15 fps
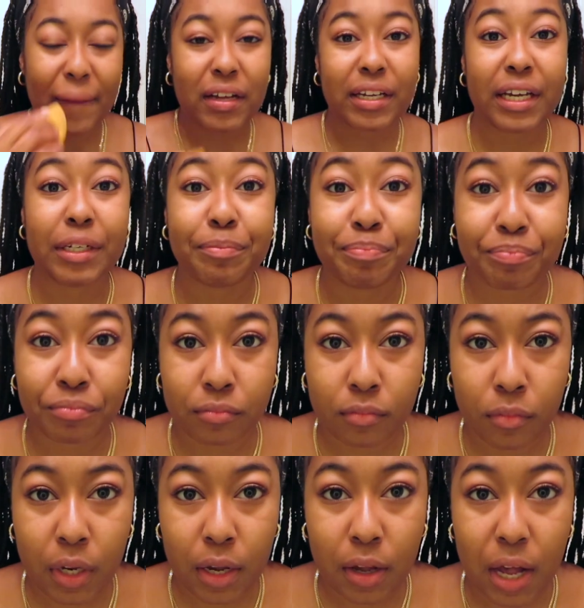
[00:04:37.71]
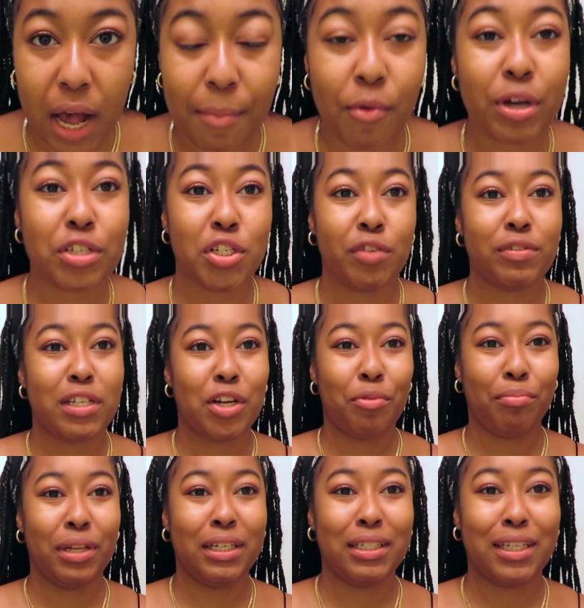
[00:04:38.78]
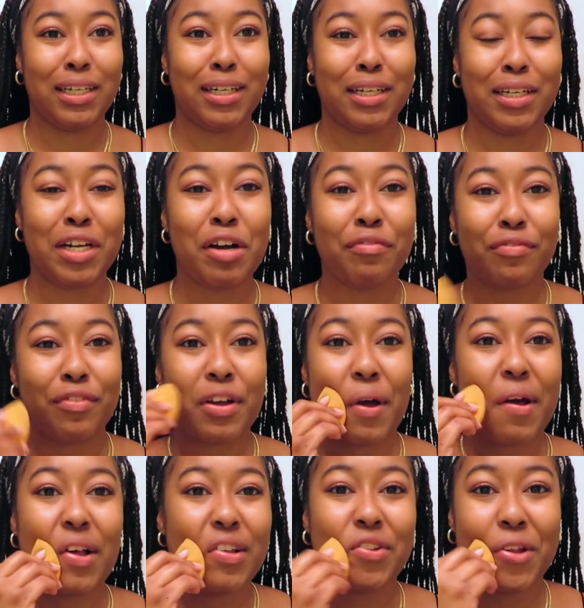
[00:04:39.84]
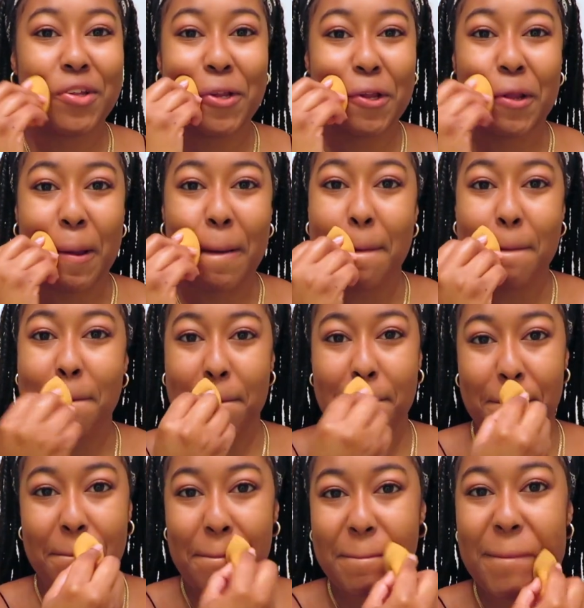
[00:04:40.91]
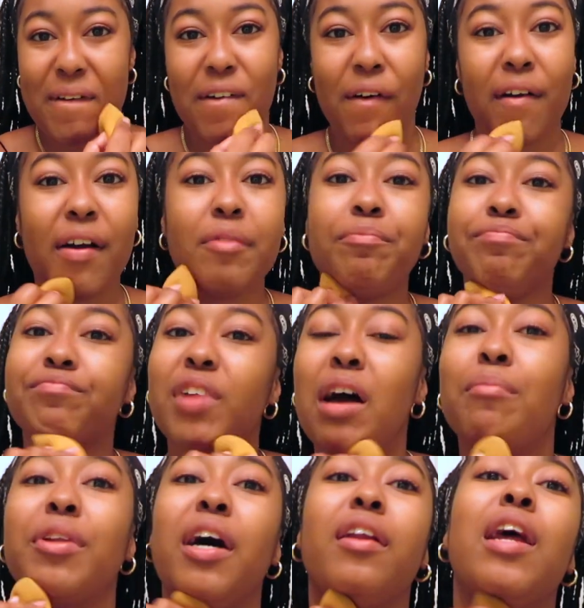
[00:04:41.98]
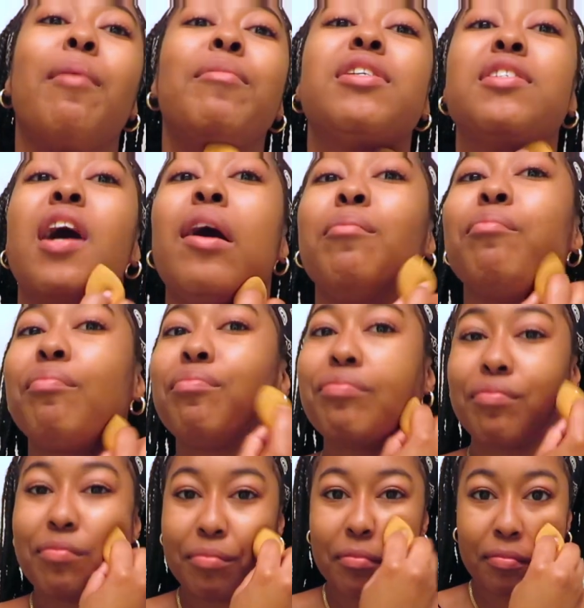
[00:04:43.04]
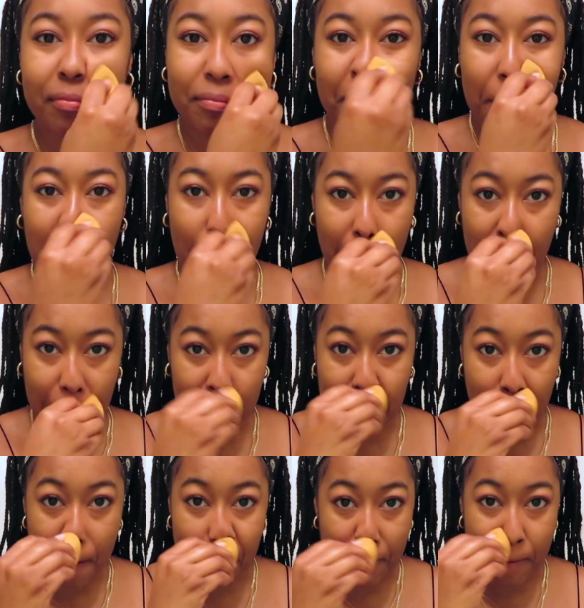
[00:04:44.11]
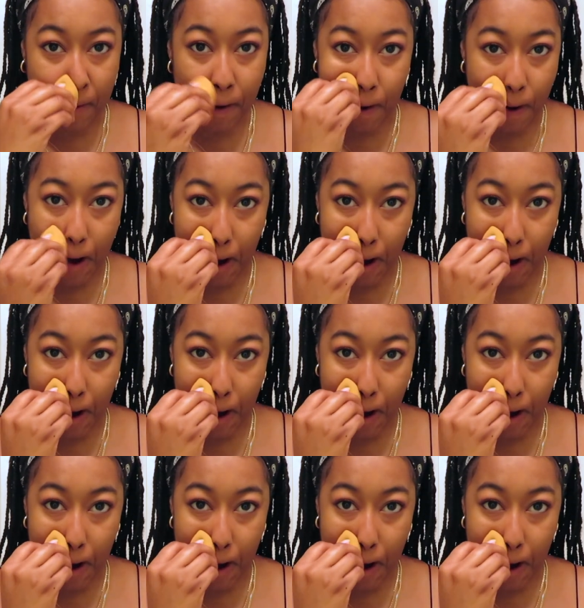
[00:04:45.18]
okay, I'm always nervous I don't blend it in enough, so this is it. Okay, I'm done. I'm gonna stop. I'm gonna stop right now.